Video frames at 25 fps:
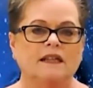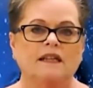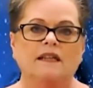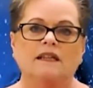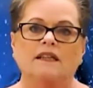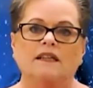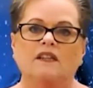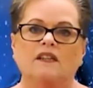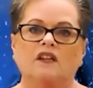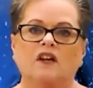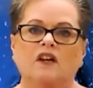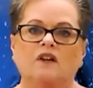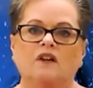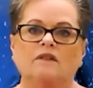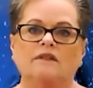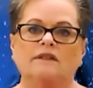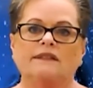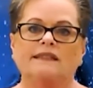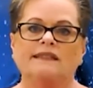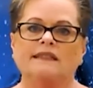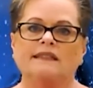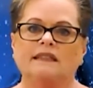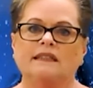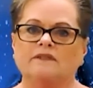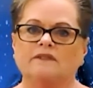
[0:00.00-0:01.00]
You know,
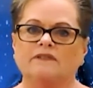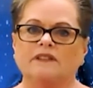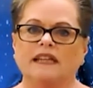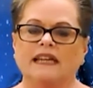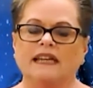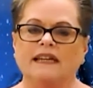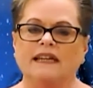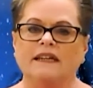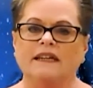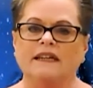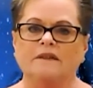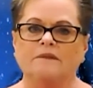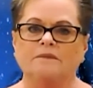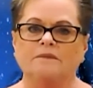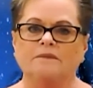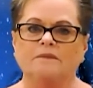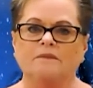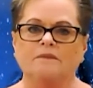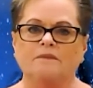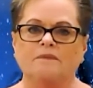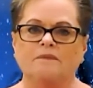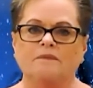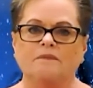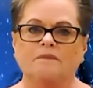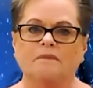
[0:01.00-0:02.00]
self-care,
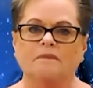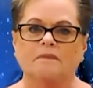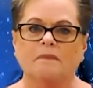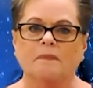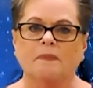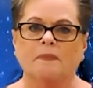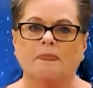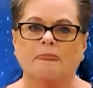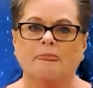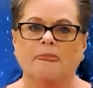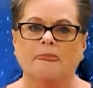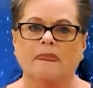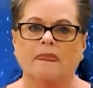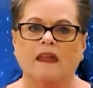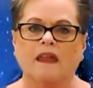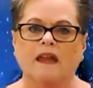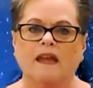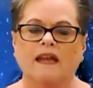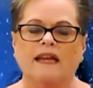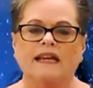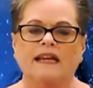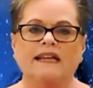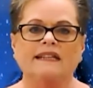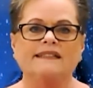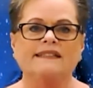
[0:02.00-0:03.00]

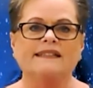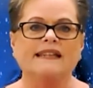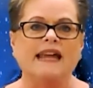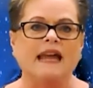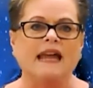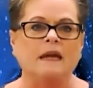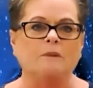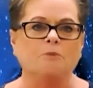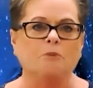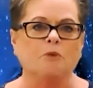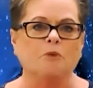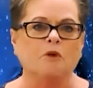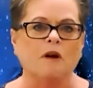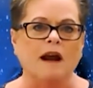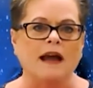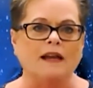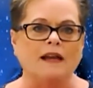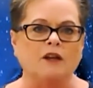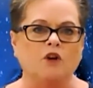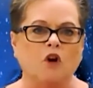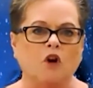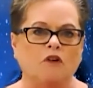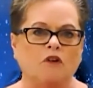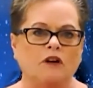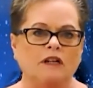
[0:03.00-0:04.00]
it's a
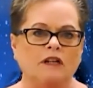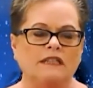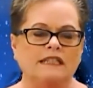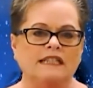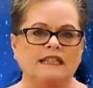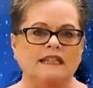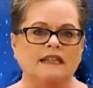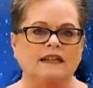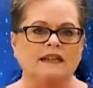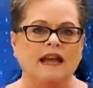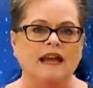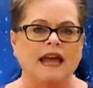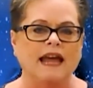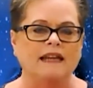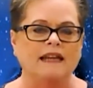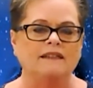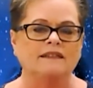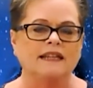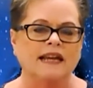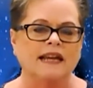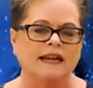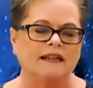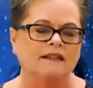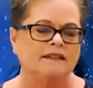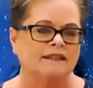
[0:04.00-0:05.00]
priority and
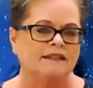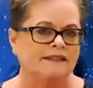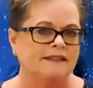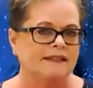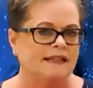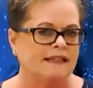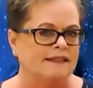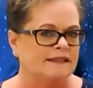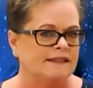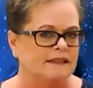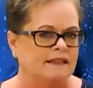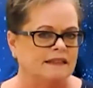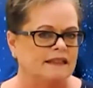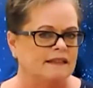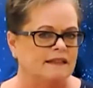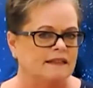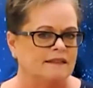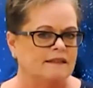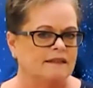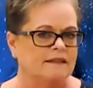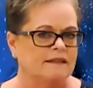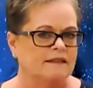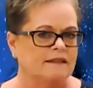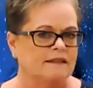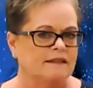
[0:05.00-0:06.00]
a necessity.
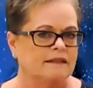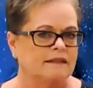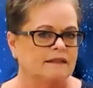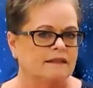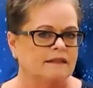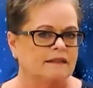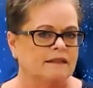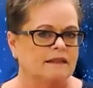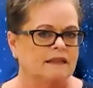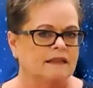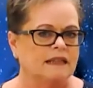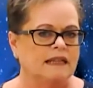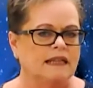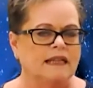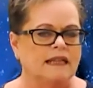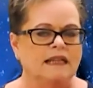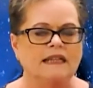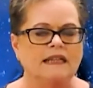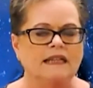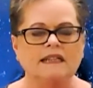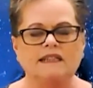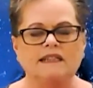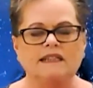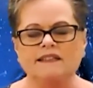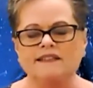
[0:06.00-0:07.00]

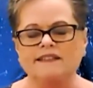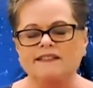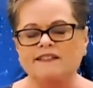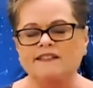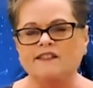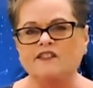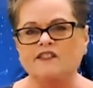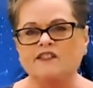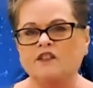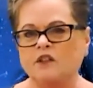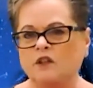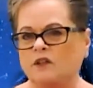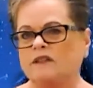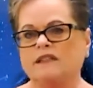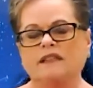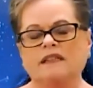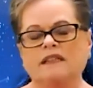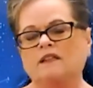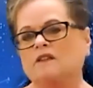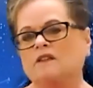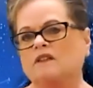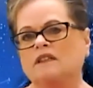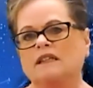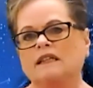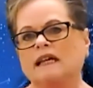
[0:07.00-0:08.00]
It is certainly
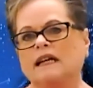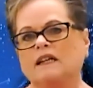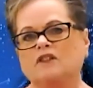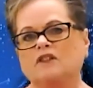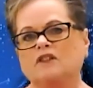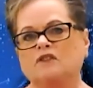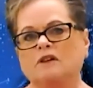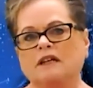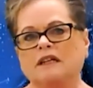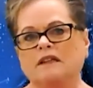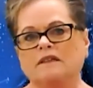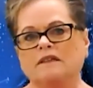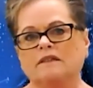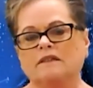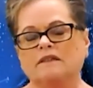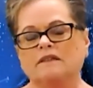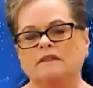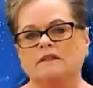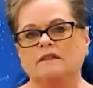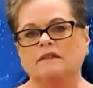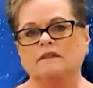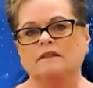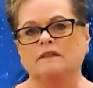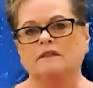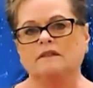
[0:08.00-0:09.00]
not a luxury,
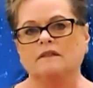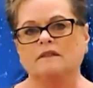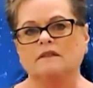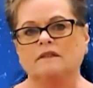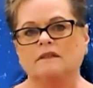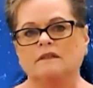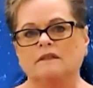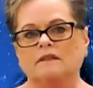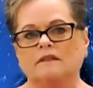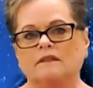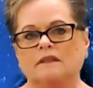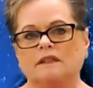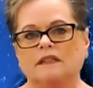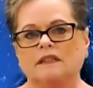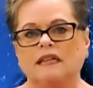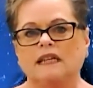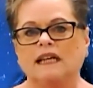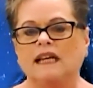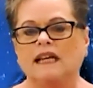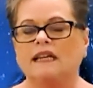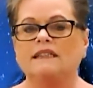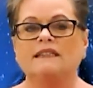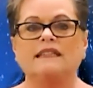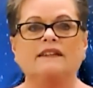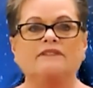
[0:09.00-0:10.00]

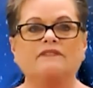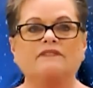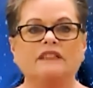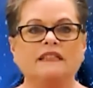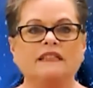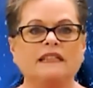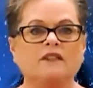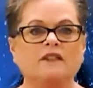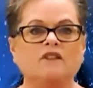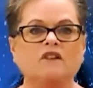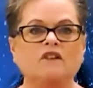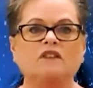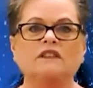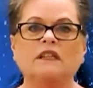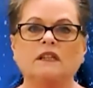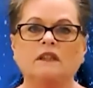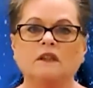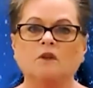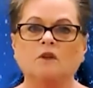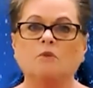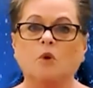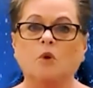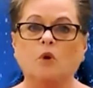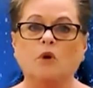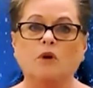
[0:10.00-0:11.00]
and definitely not in
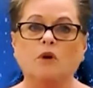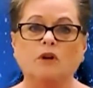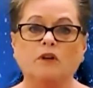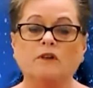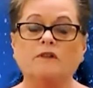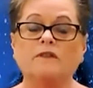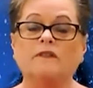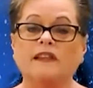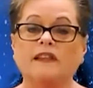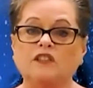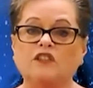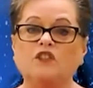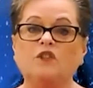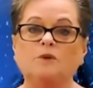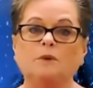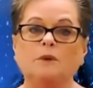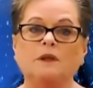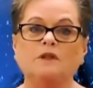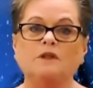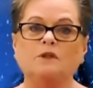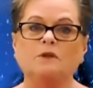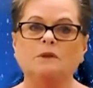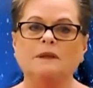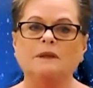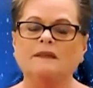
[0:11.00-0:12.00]
the work that you
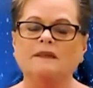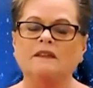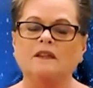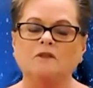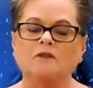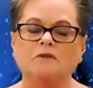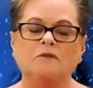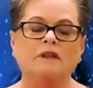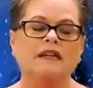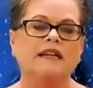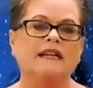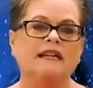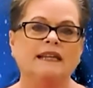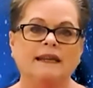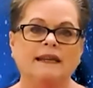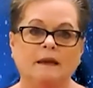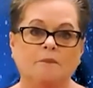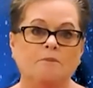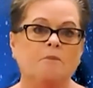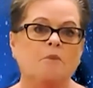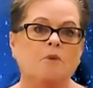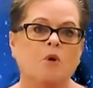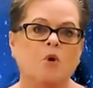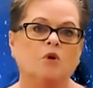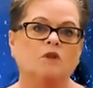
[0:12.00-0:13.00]
are doing, the really
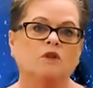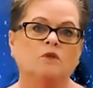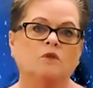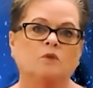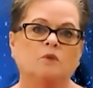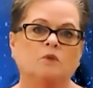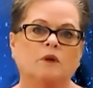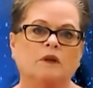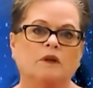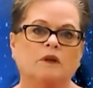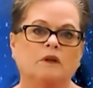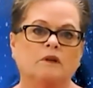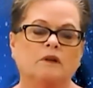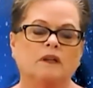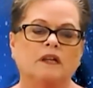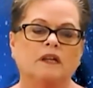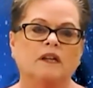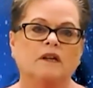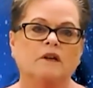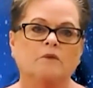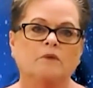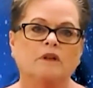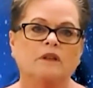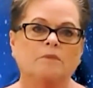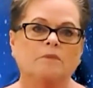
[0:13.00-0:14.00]
important work
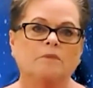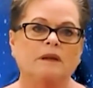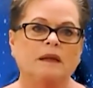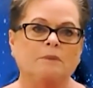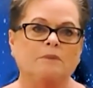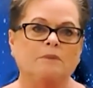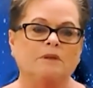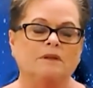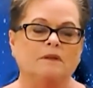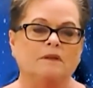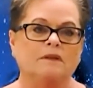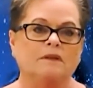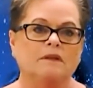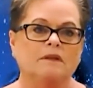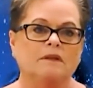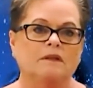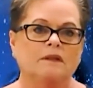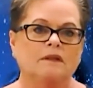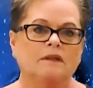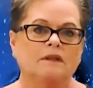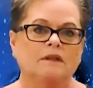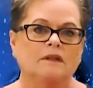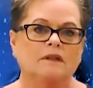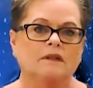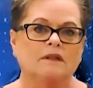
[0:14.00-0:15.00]
with people
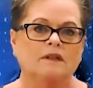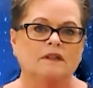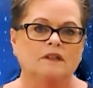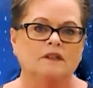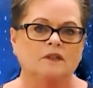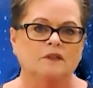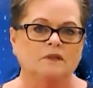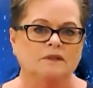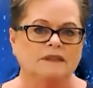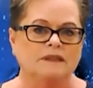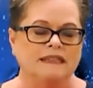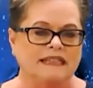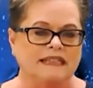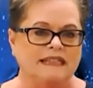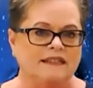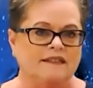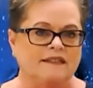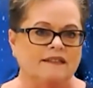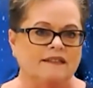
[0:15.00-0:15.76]
who need